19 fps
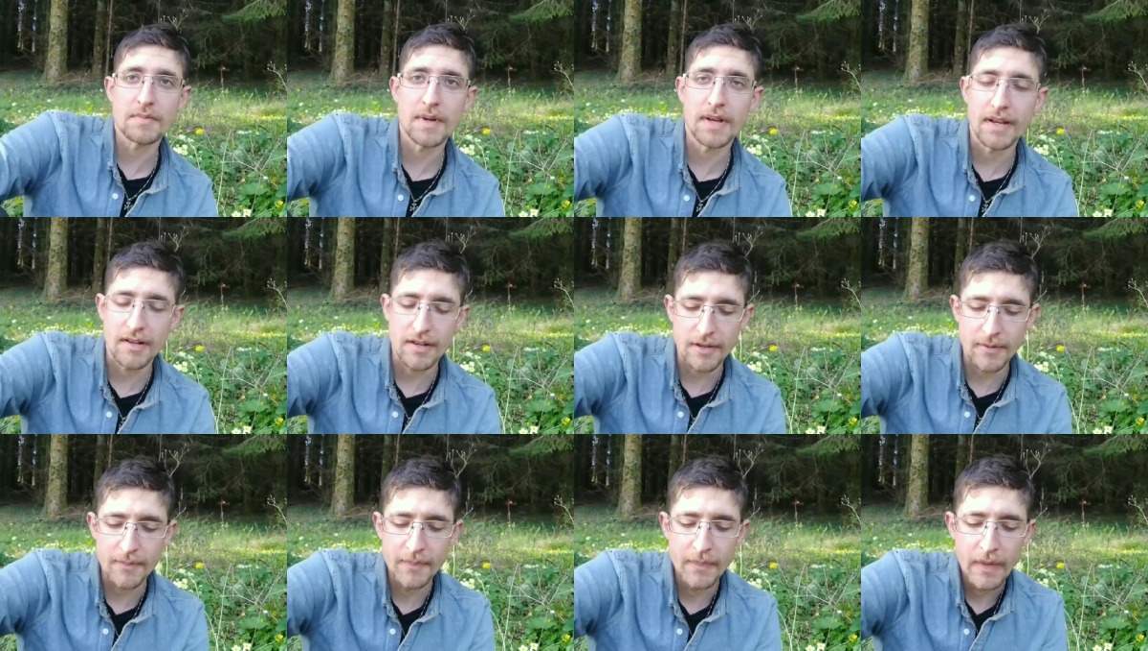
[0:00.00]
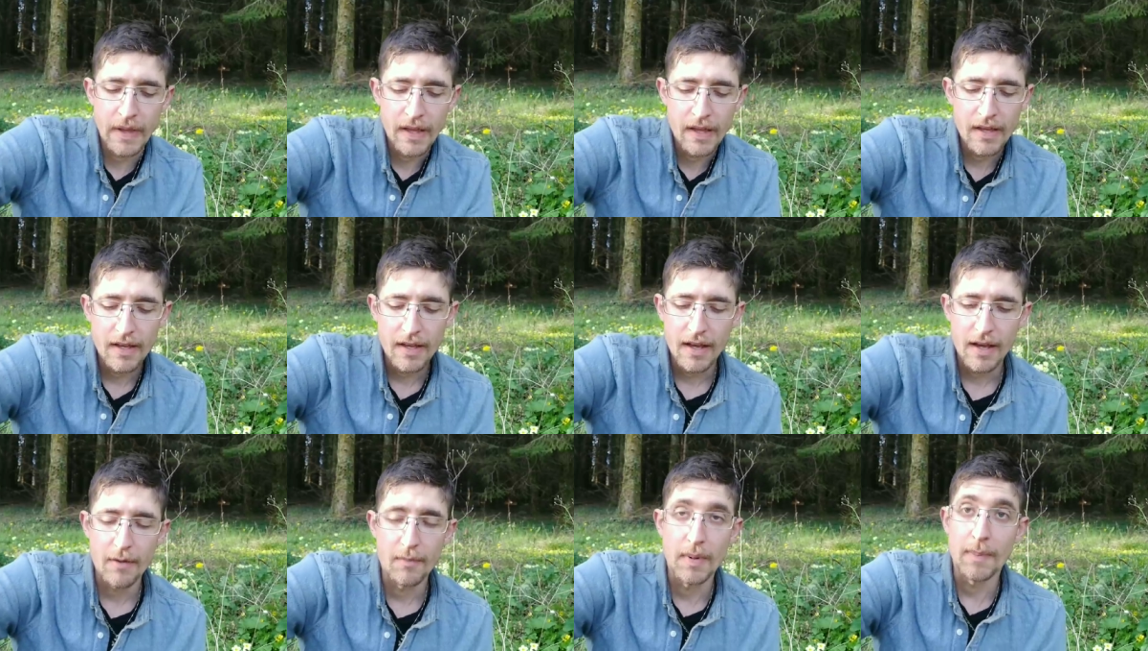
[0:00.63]
way or
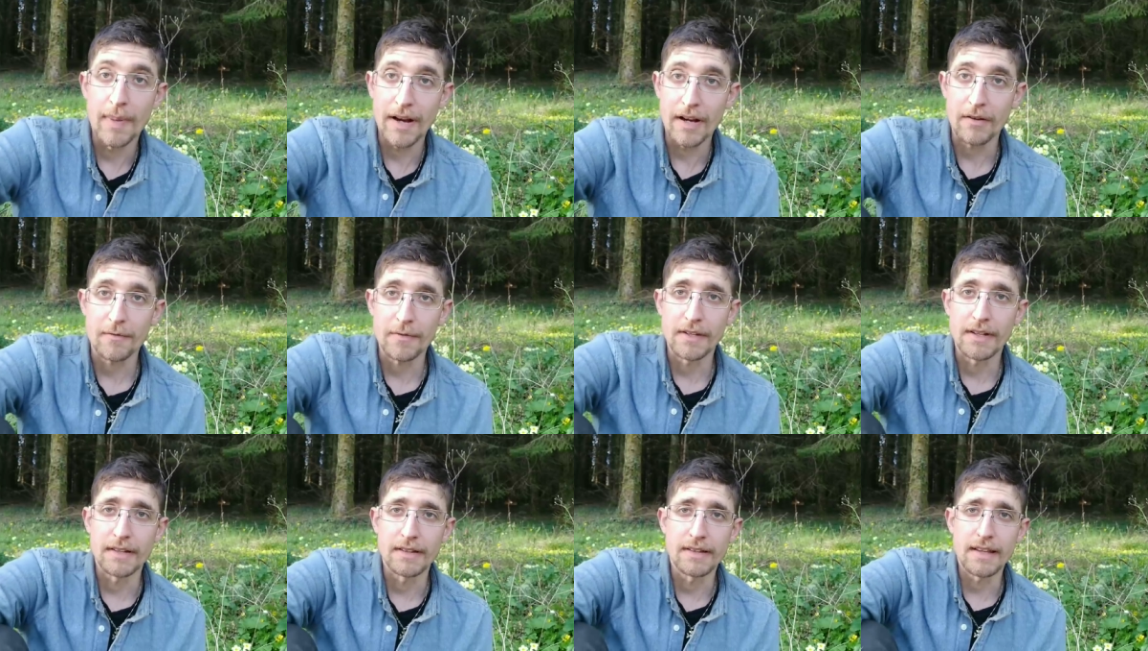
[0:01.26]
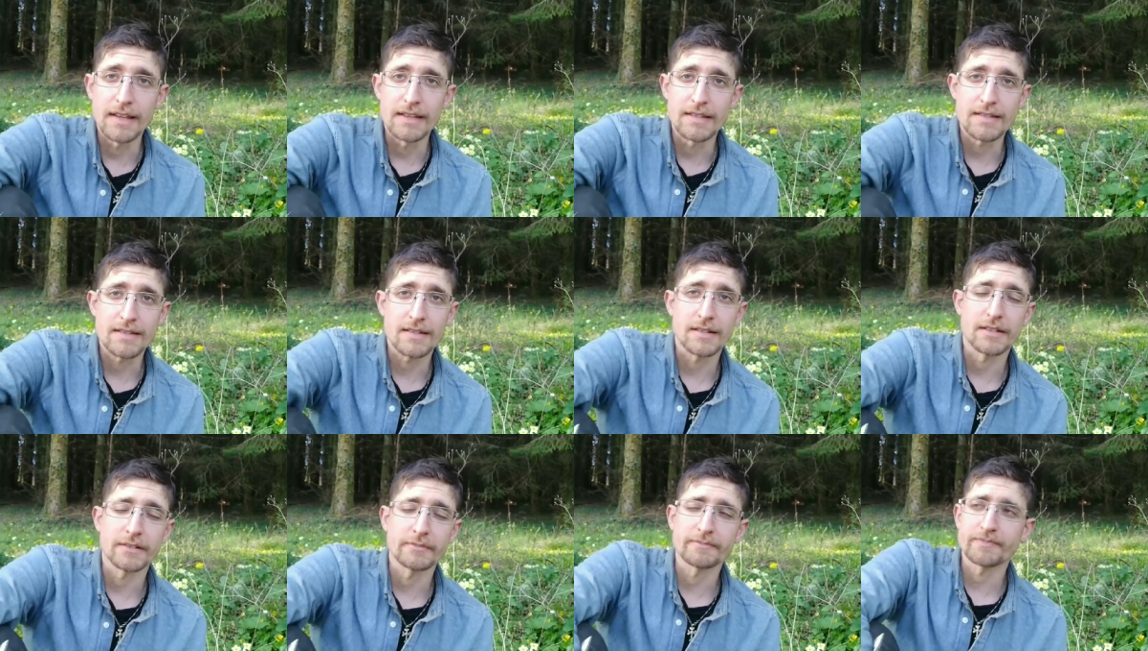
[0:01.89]
it'd be better if you did this or